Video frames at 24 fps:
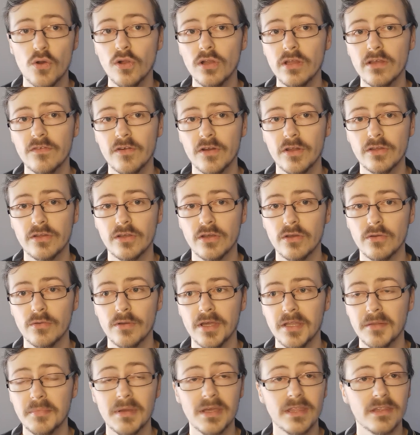all you've got to do
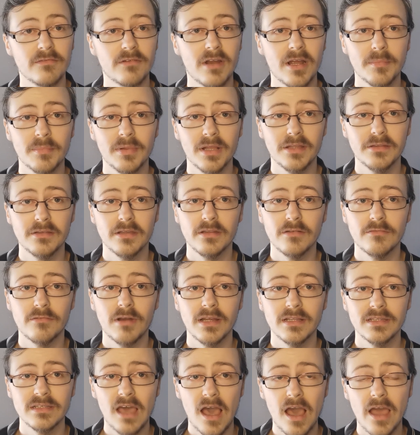is be in the right place at the
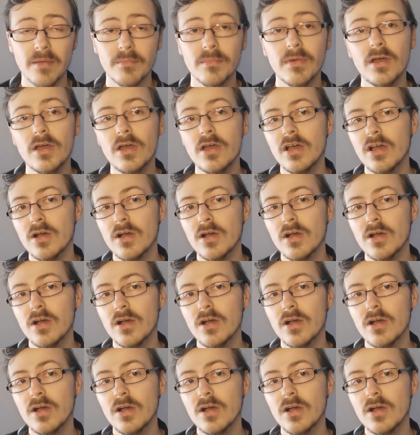right time,